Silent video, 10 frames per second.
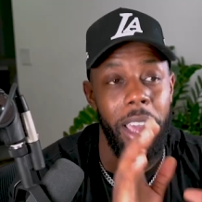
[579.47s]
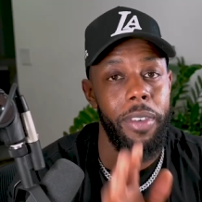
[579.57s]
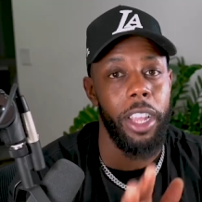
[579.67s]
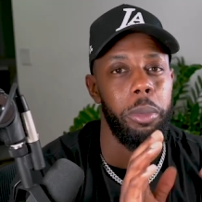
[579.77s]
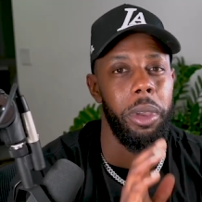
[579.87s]
Matter
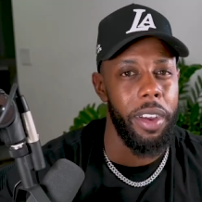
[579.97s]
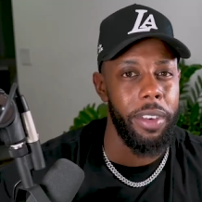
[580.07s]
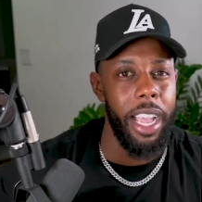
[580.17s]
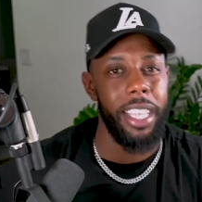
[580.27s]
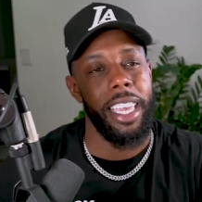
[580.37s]
of fact, do me a
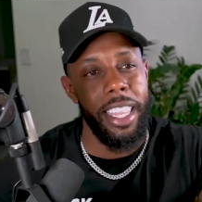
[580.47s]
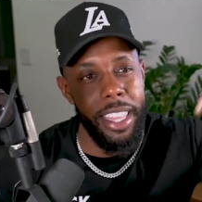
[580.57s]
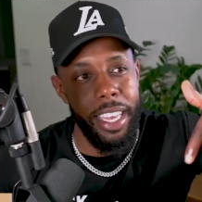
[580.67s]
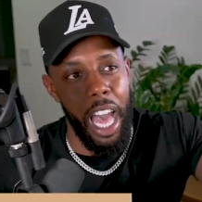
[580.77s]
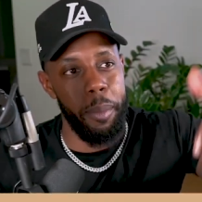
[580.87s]
favor, guys, in
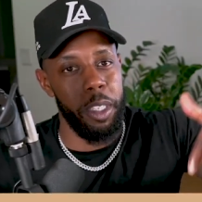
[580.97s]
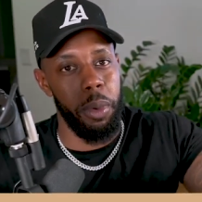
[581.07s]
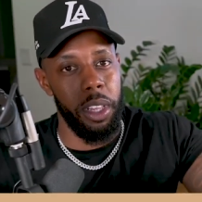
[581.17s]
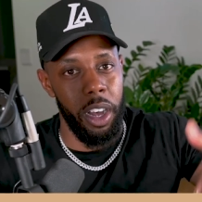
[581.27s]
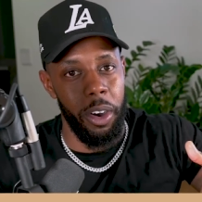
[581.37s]
the comments
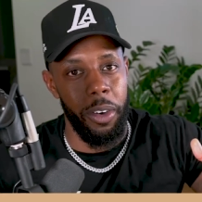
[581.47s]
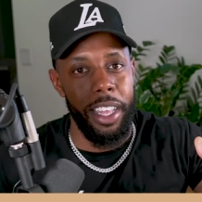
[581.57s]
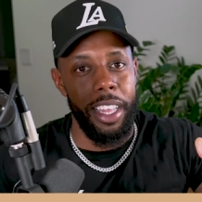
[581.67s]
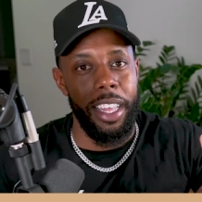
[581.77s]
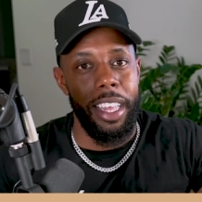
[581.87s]
below,
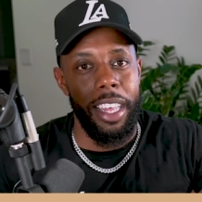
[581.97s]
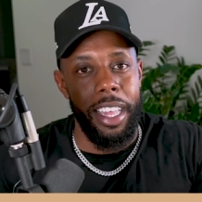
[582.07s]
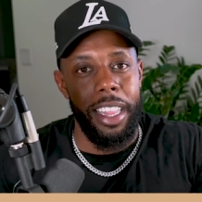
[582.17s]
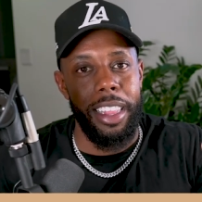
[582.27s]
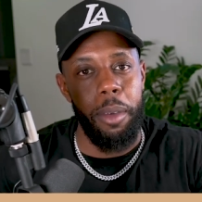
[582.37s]

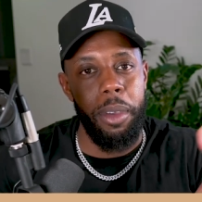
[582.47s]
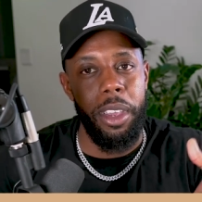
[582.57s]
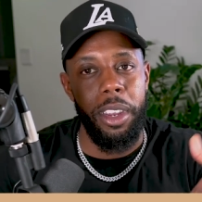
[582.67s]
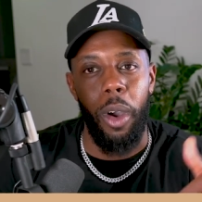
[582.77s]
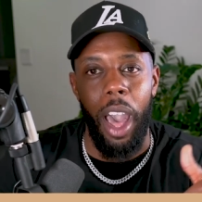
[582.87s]
let me
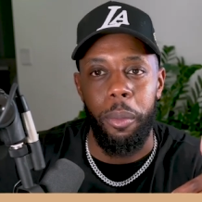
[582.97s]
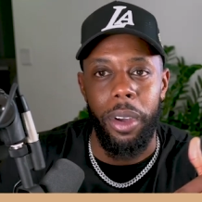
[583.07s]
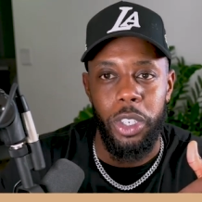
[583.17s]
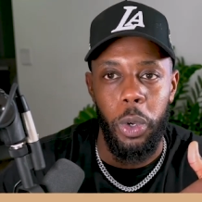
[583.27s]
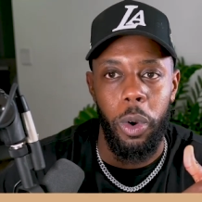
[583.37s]
know how
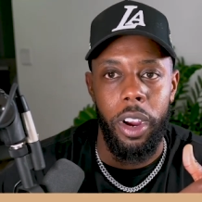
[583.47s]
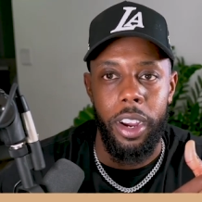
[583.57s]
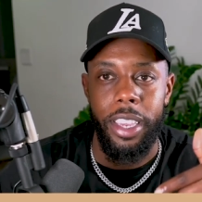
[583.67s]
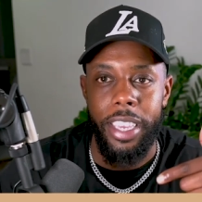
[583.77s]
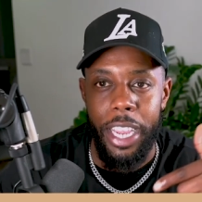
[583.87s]
much
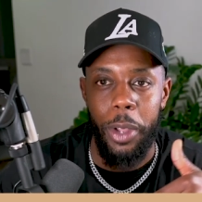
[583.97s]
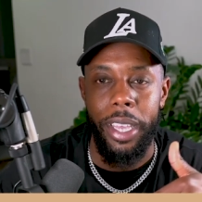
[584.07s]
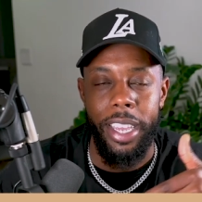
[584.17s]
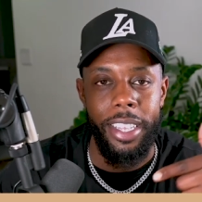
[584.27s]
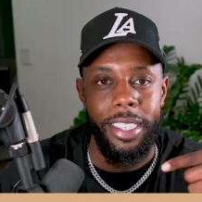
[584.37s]
your
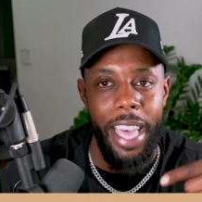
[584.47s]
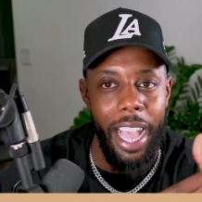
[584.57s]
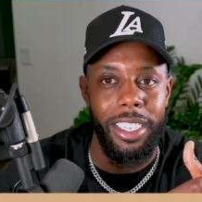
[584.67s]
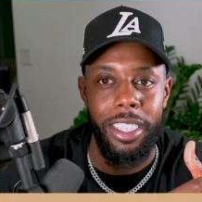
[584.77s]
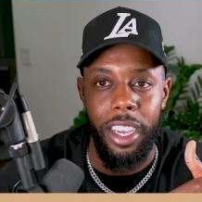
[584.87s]
yearly
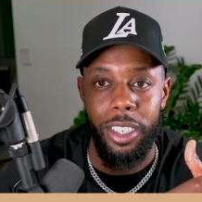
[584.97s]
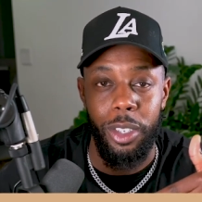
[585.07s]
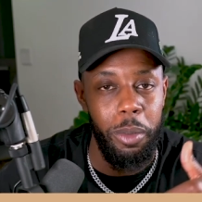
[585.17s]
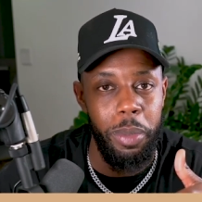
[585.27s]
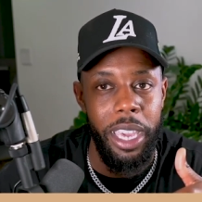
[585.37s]
tax deduction is
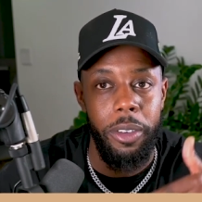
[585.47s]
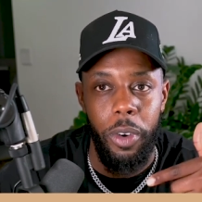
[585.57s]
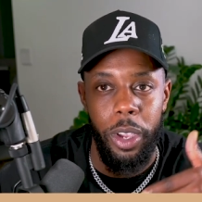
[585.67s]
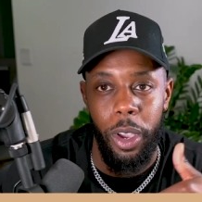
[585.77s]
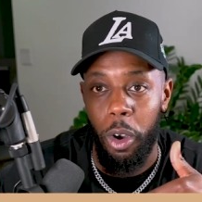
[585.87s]
gonna be
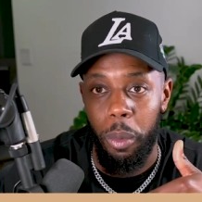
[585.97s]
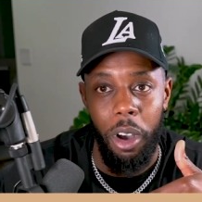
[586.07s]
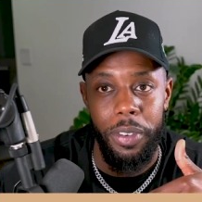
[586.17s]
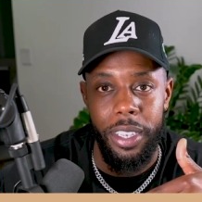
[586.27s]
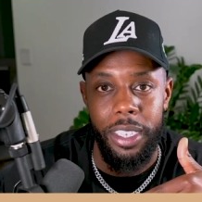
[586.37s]
for your home
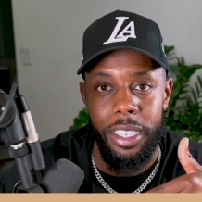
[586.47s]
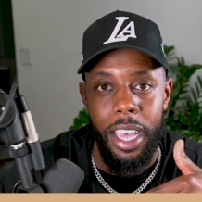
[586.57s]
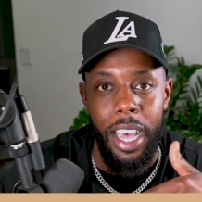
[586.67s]
office.